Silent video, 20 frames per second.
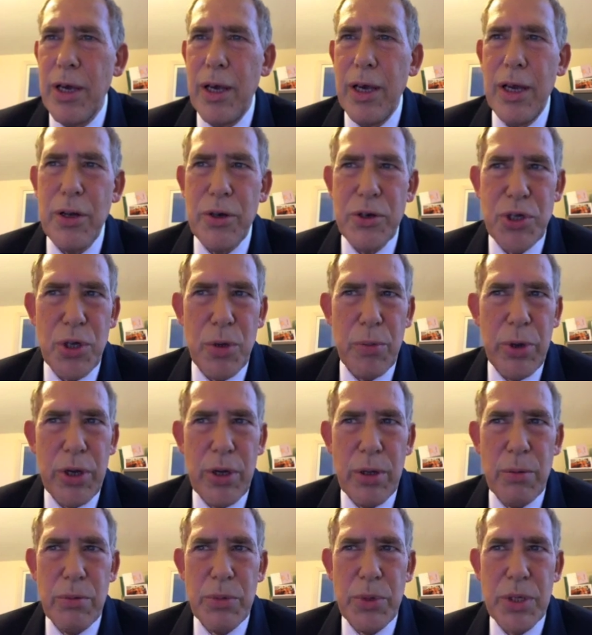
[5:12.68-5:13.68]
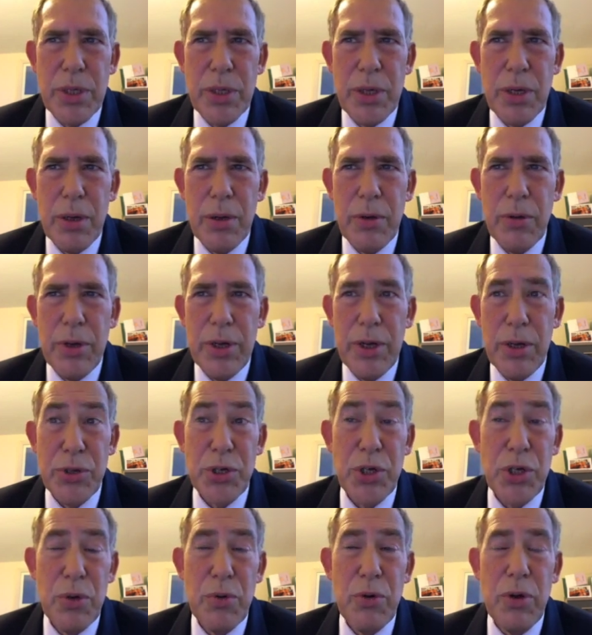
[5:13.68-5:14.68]
It also
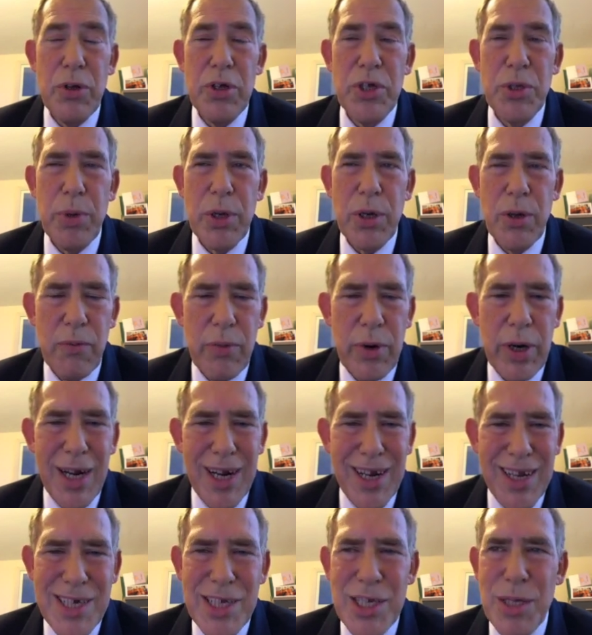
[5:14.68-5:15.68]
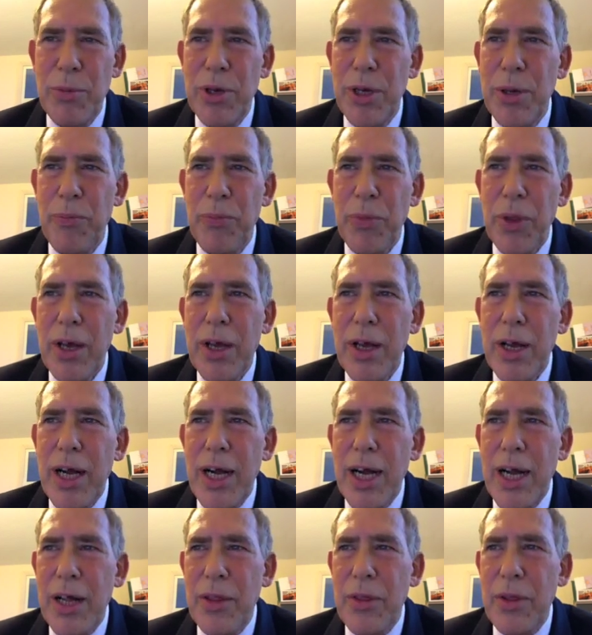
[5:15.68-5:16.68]
has become very clear to me
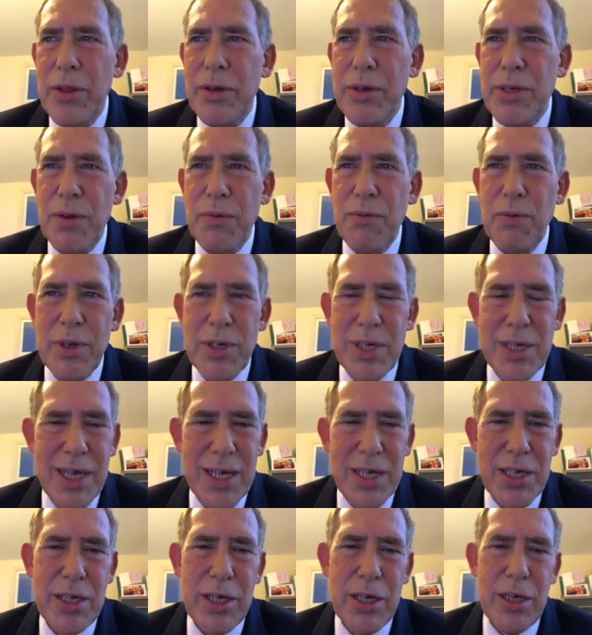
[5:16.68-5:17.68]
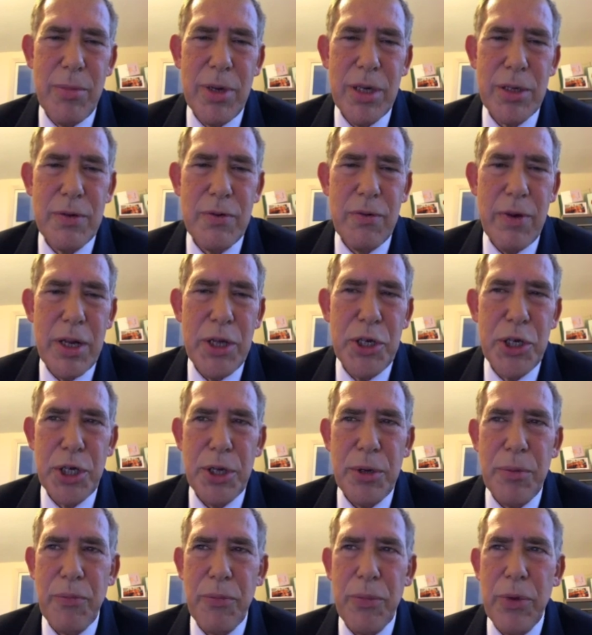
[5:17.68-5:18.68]
that there is a fantastic amount of
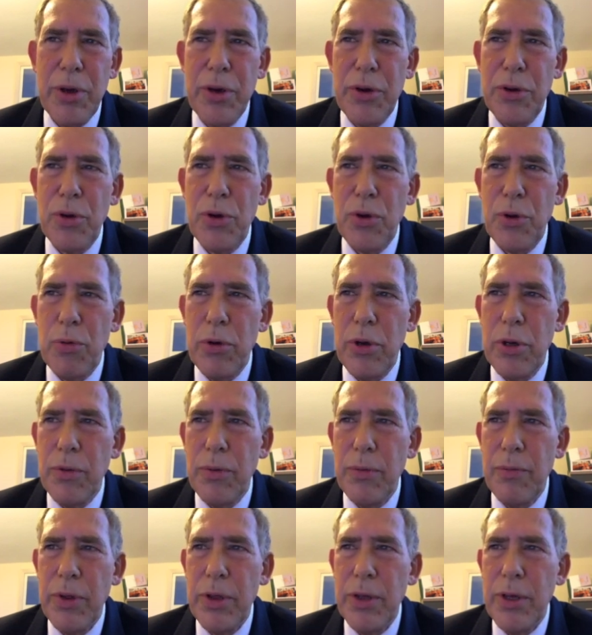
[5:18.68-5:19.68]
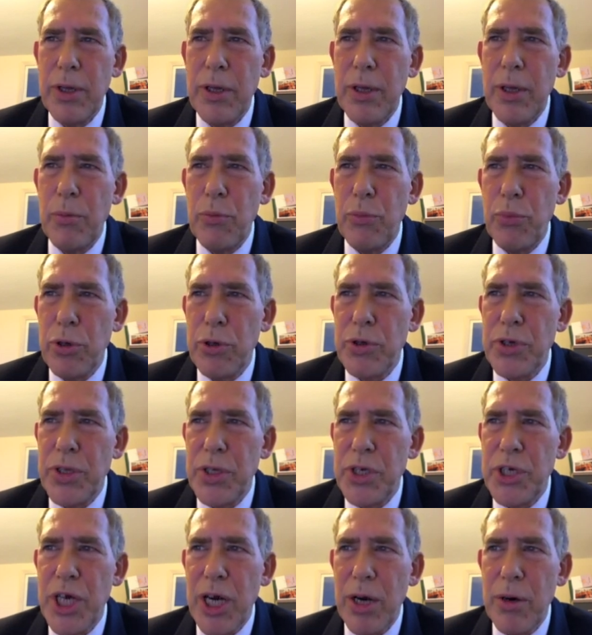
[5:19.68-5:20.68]
energy and goodwill brought to
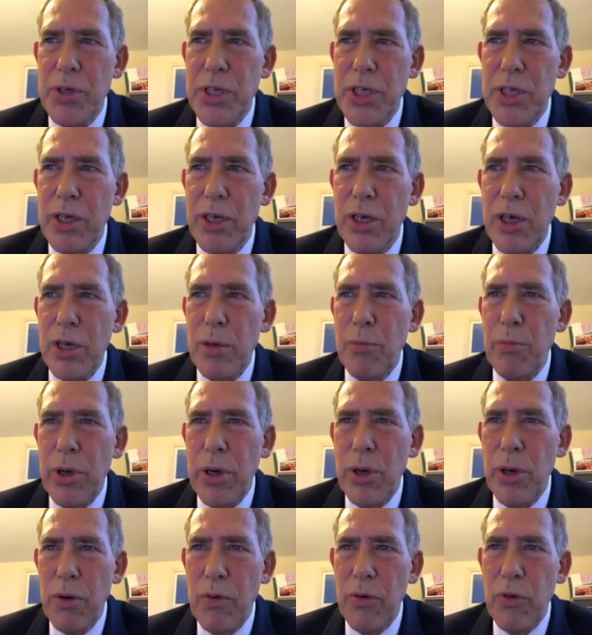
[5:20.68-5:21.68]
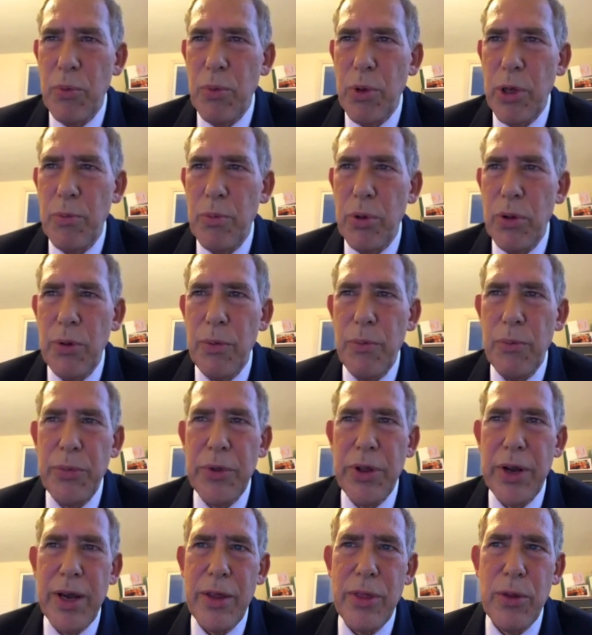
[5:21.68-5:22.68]
this charity by all of the people
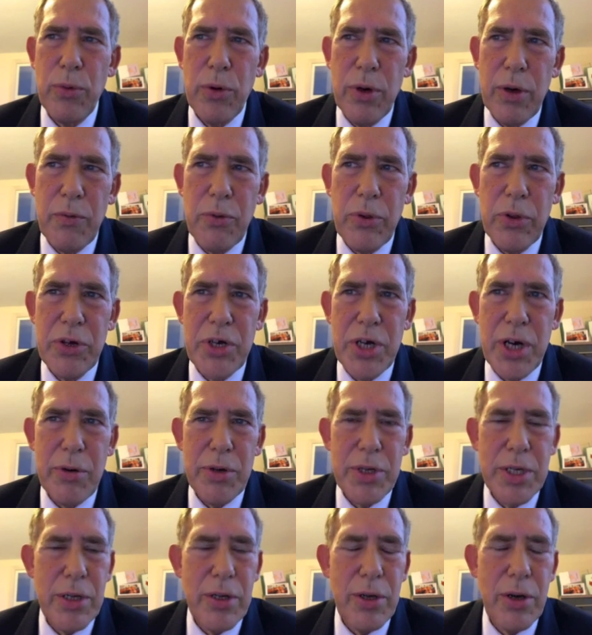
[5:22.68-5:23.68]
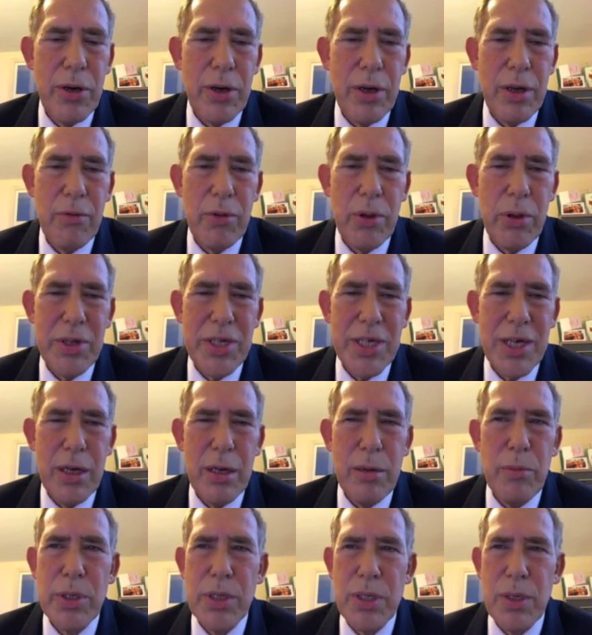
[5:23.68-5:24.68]
that either work for the charity or give up the
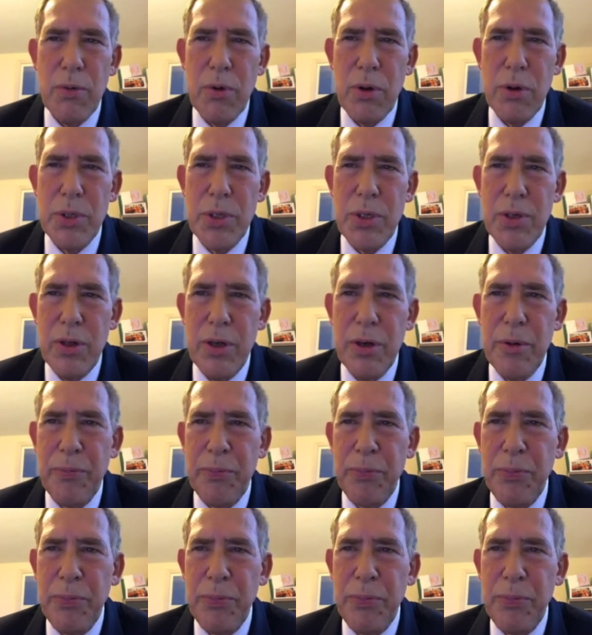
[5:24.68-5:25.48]
time to volunteer.